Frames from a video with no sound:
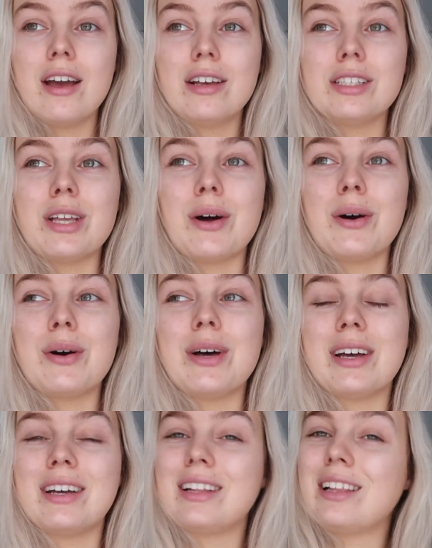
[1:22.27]
So
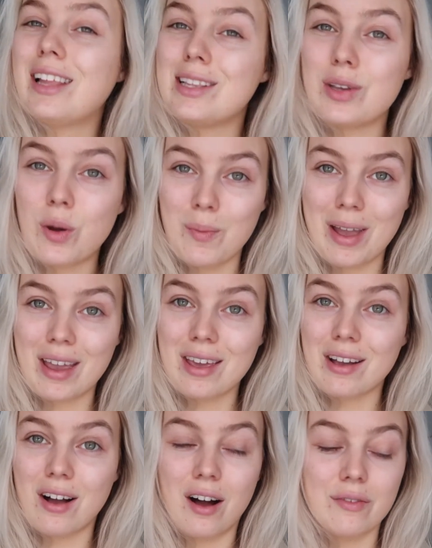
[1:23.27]
let's go
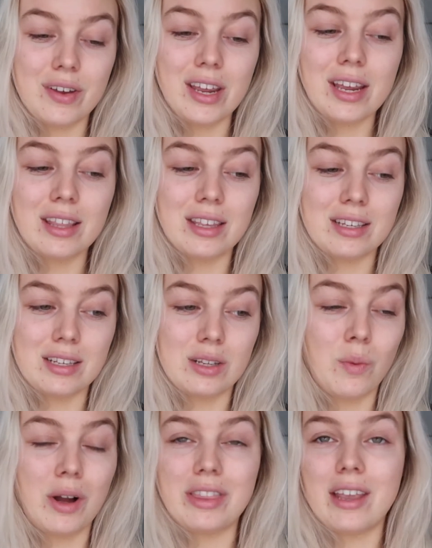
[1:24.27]
make coffee. This is the
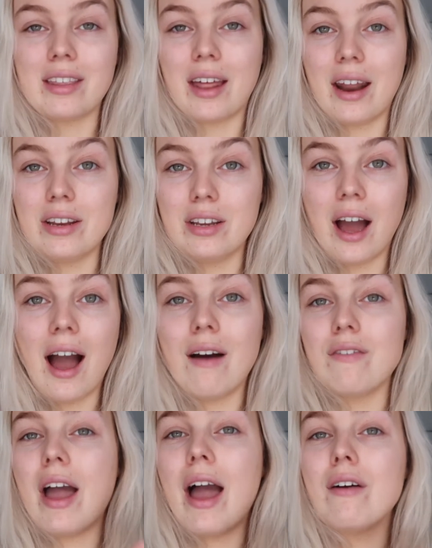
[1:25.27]
one thing that I
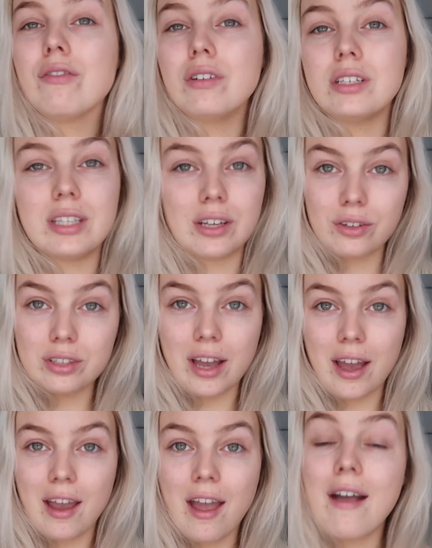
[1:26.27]
have every single
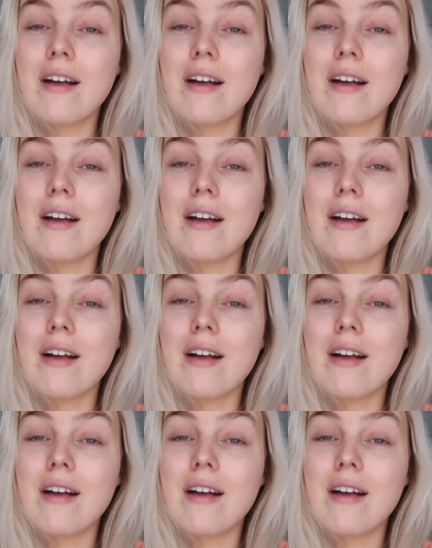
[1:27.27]
day.